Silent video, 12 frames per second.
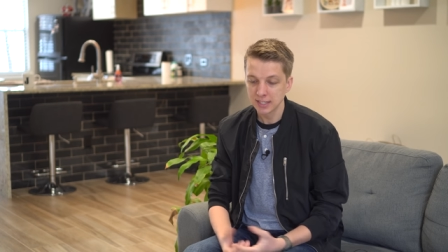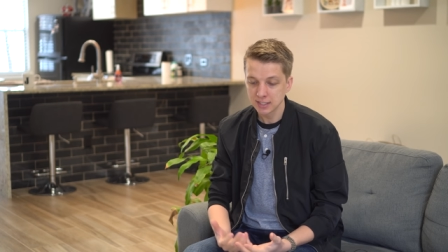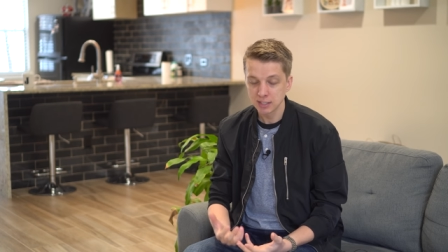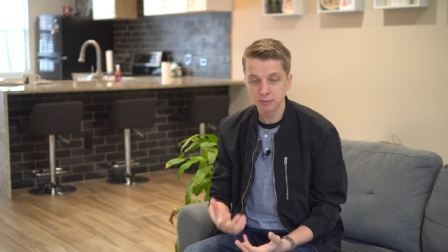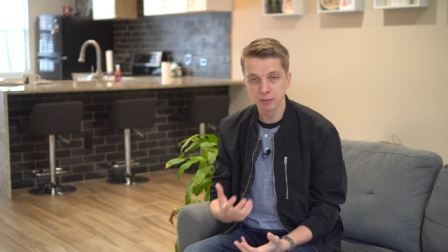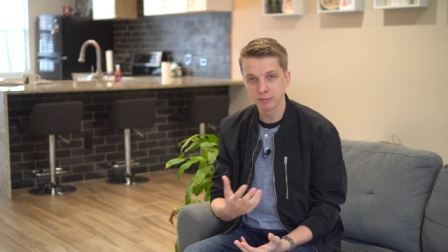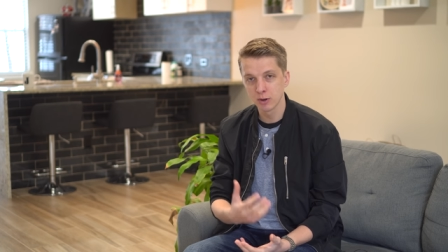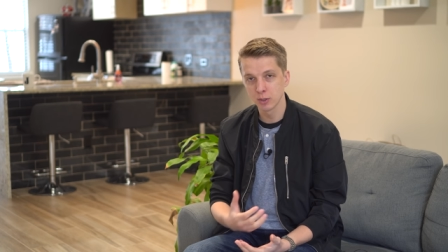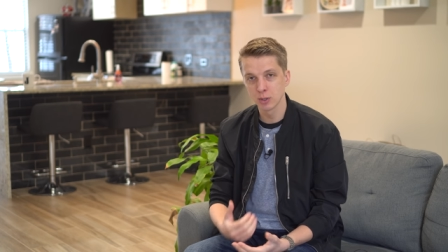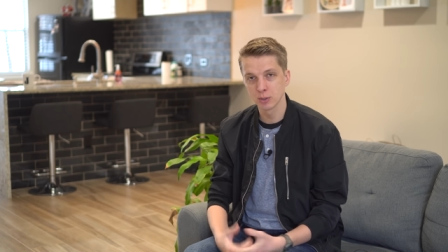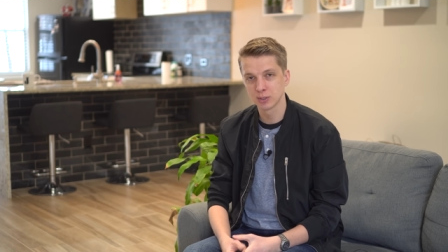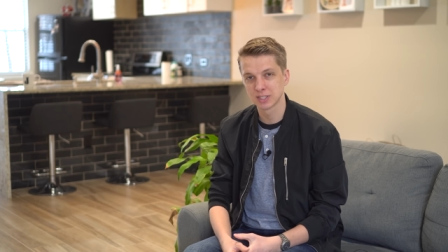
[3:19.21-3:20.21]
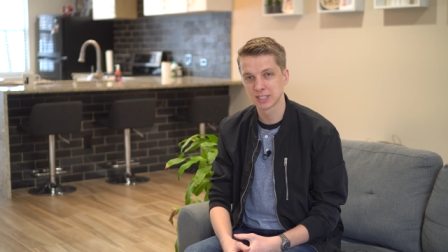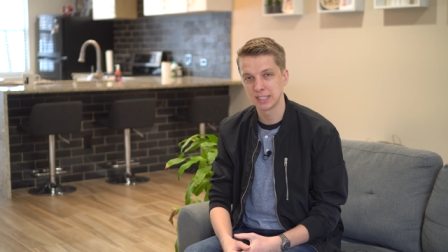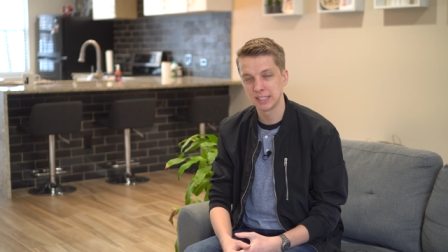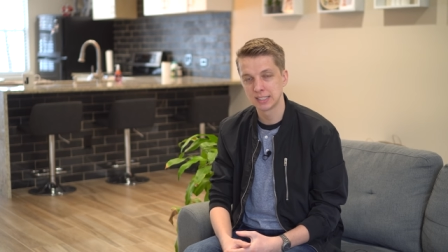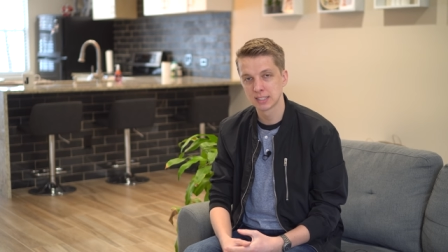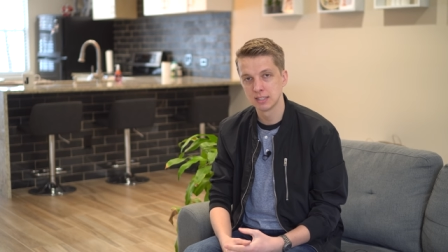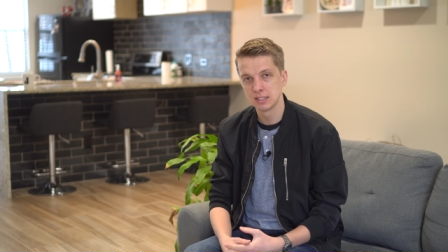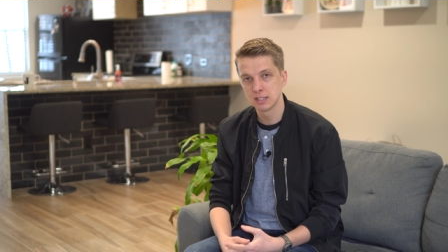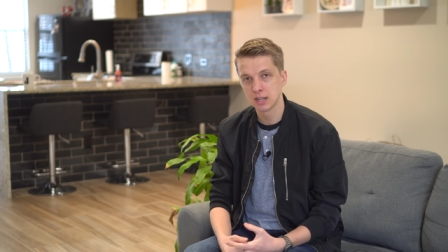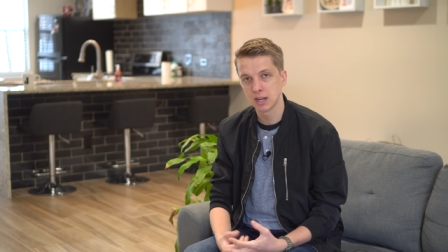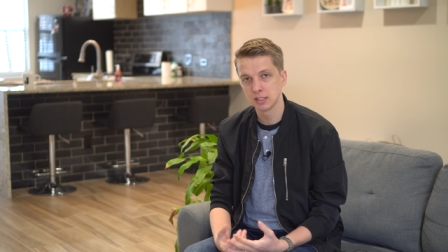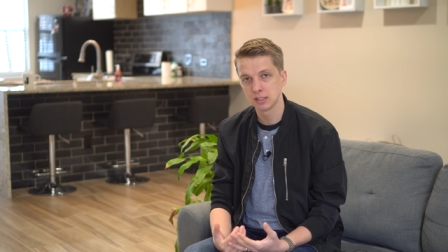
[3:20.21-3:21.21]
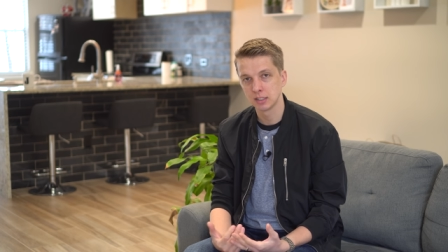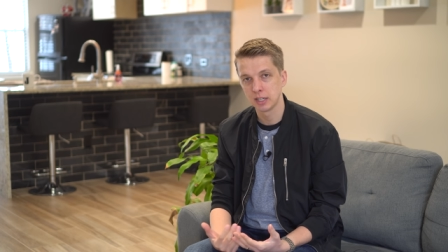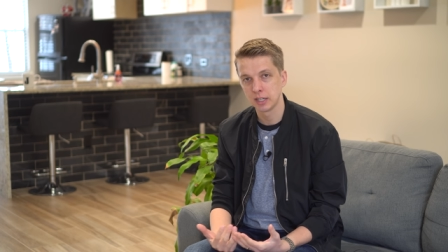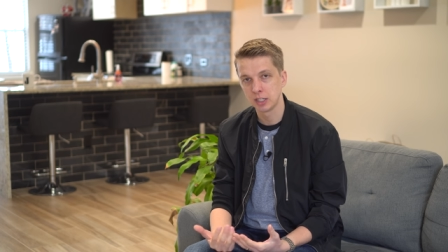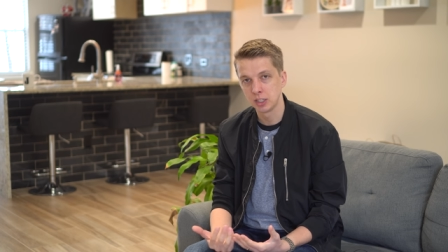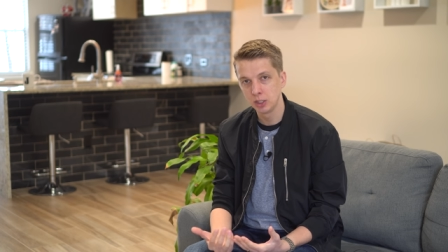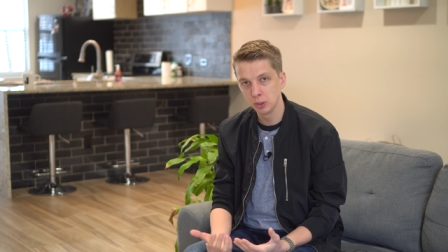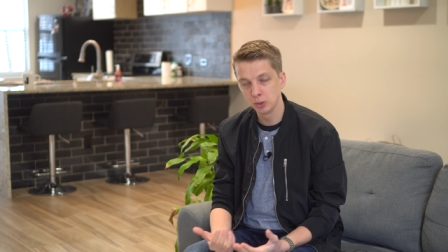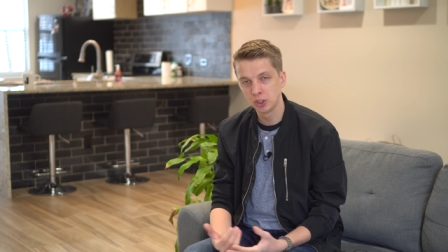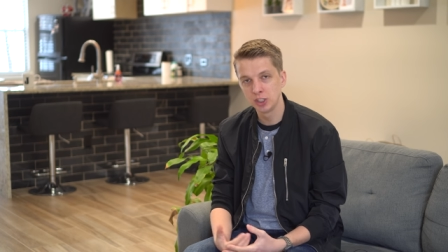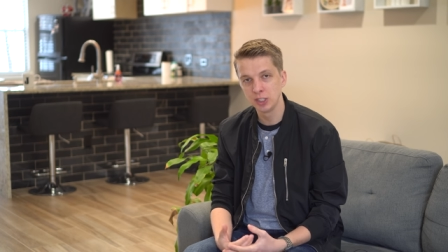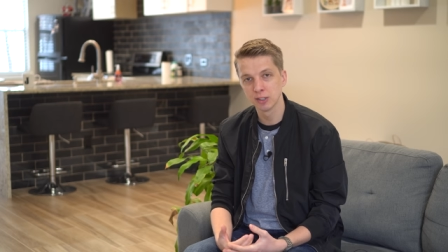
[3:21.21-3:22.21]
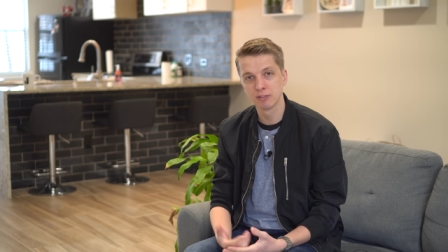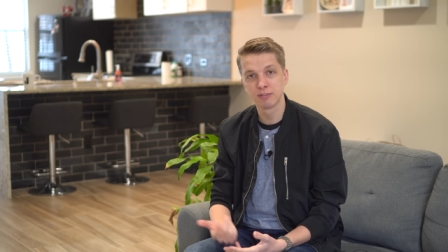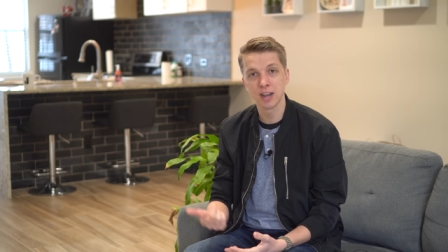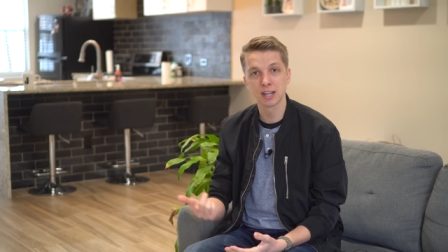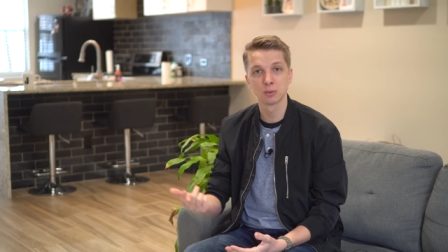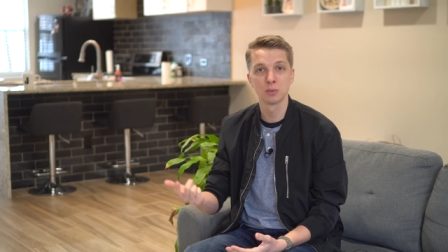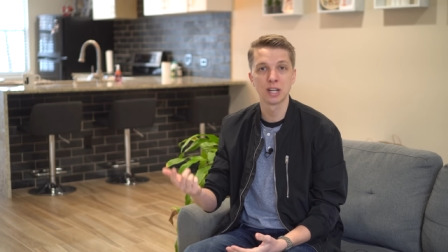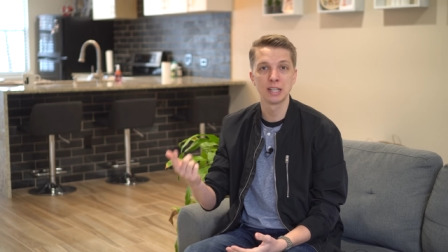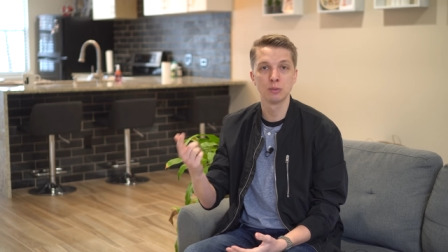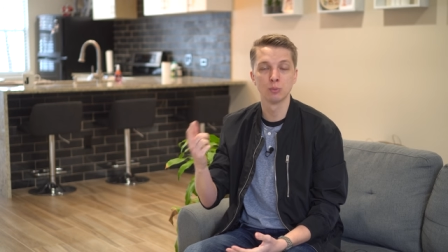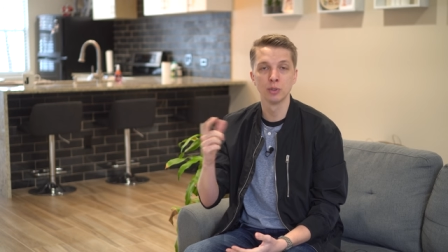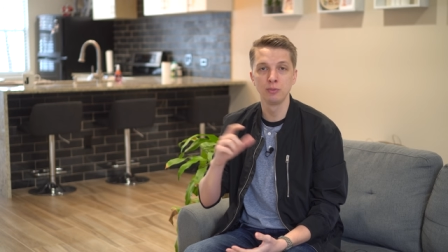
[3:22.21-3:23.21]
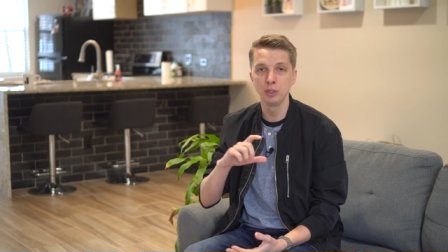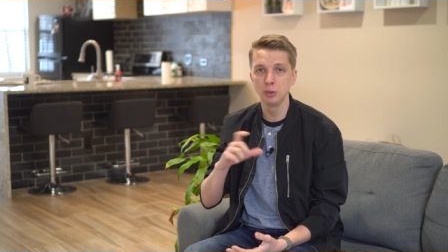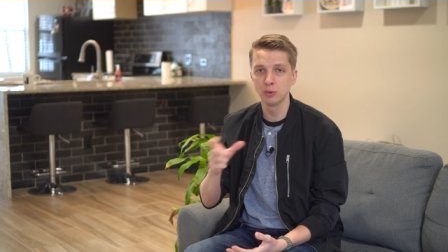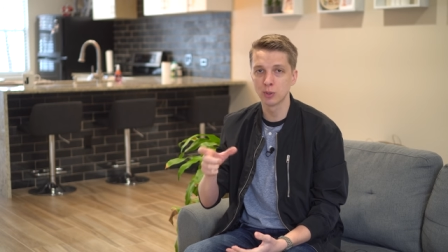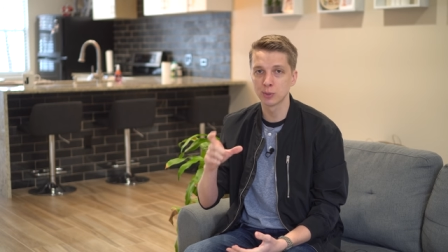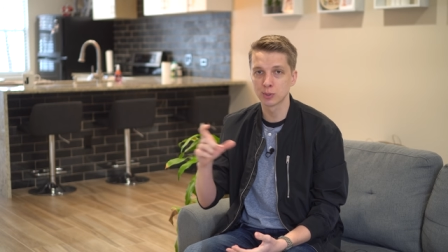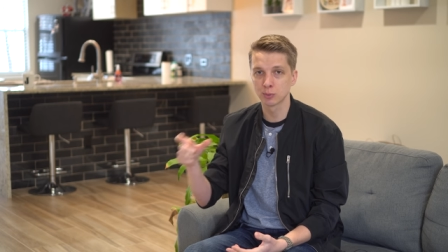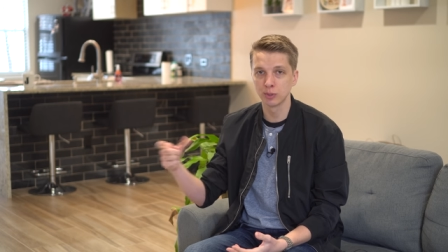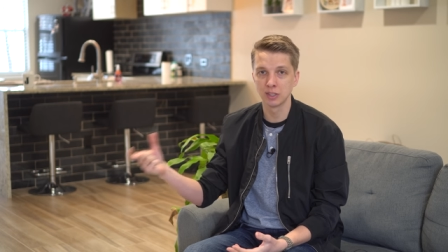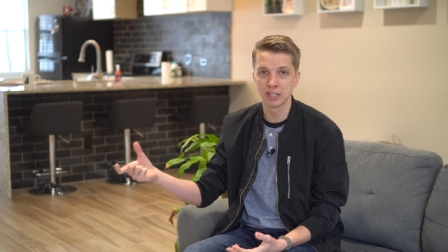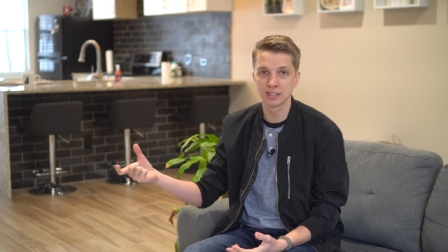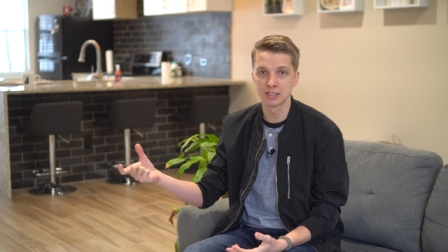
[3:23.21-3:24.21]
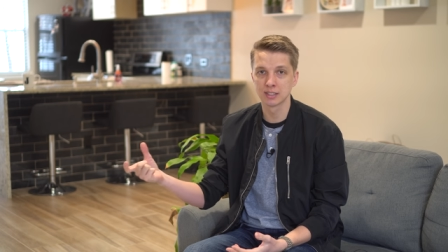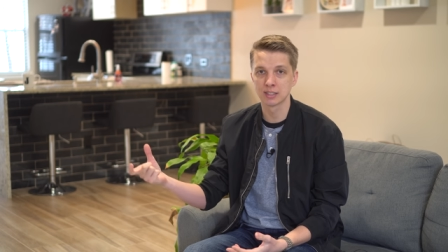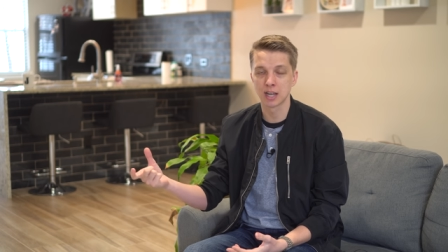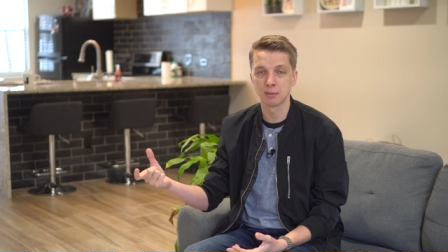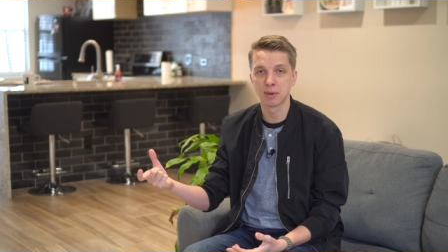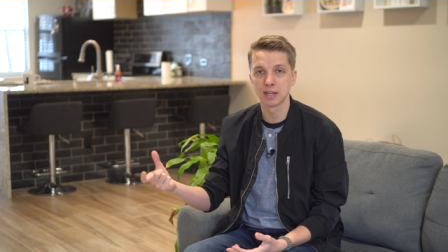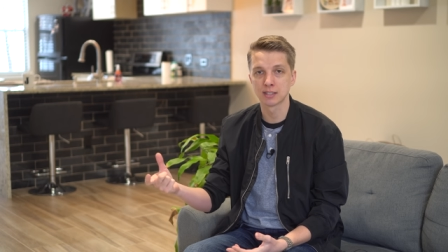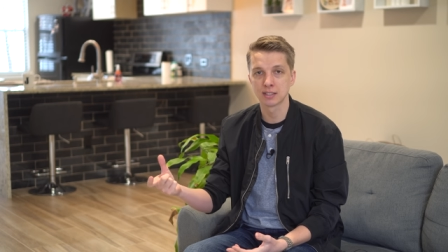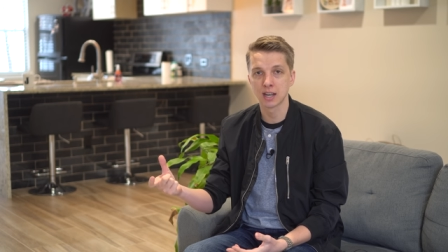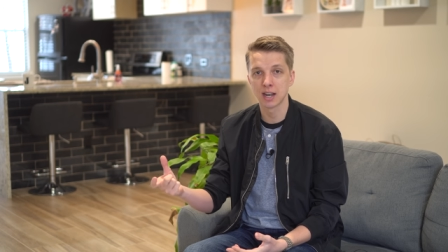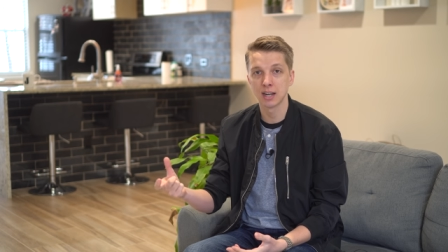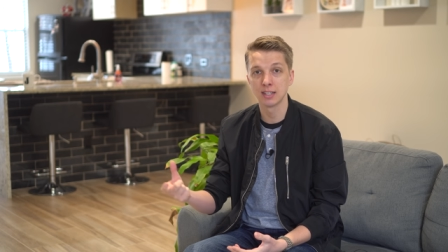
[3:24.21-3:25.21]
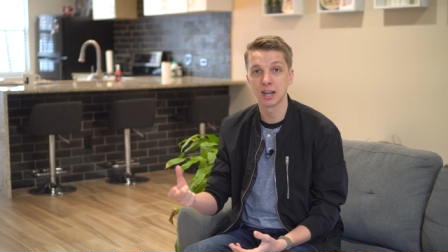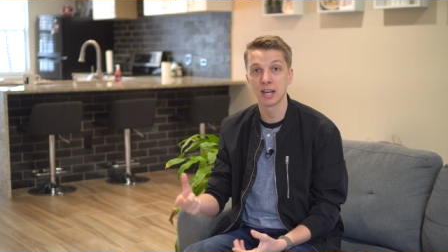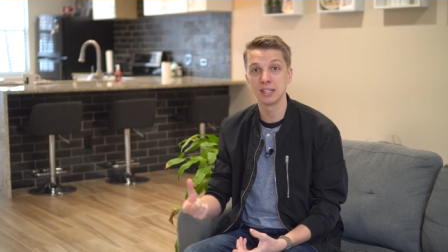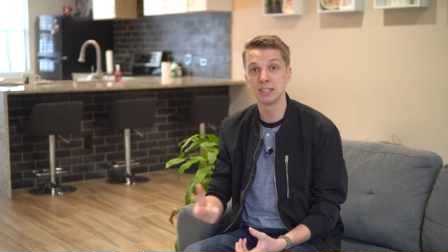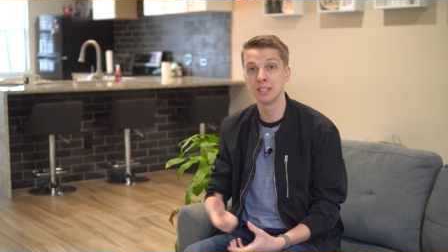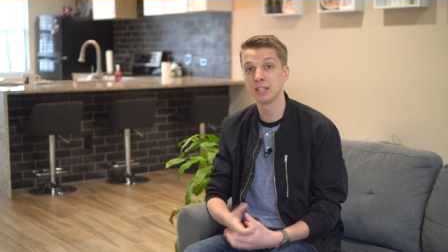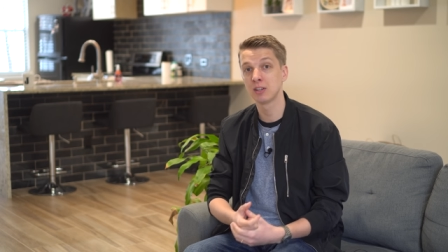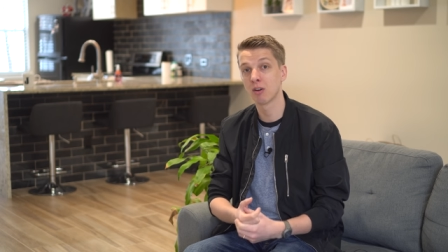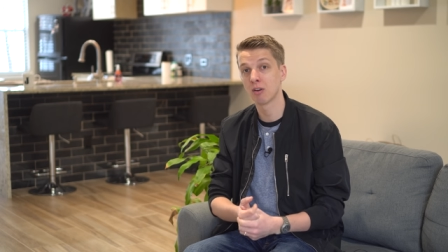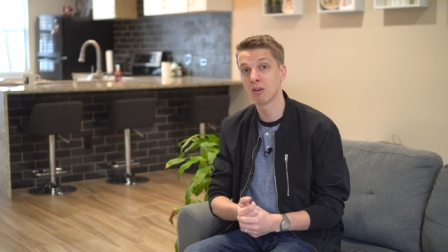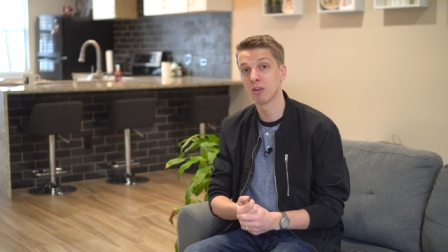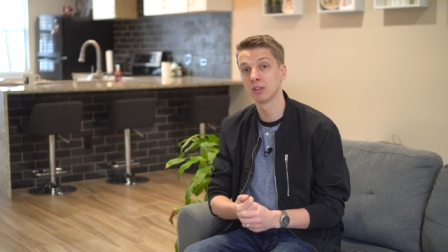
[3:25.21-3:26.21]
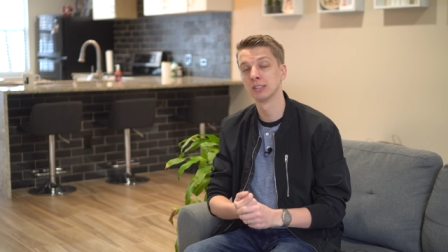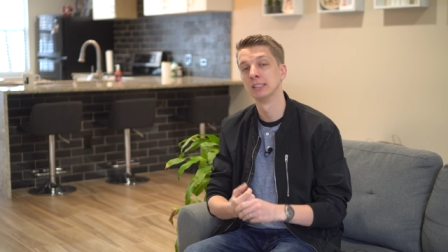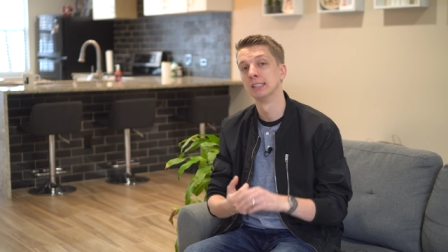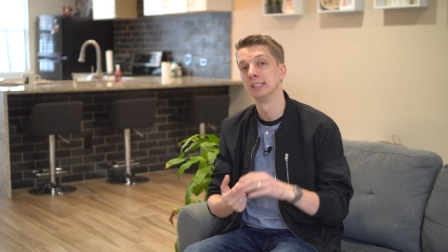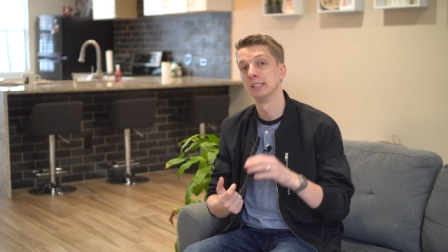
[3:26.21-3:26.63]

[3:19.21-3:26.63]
I'd say for photos, it's not a huge deal. In fact, when I reviewed those three lenses side by side, I did it all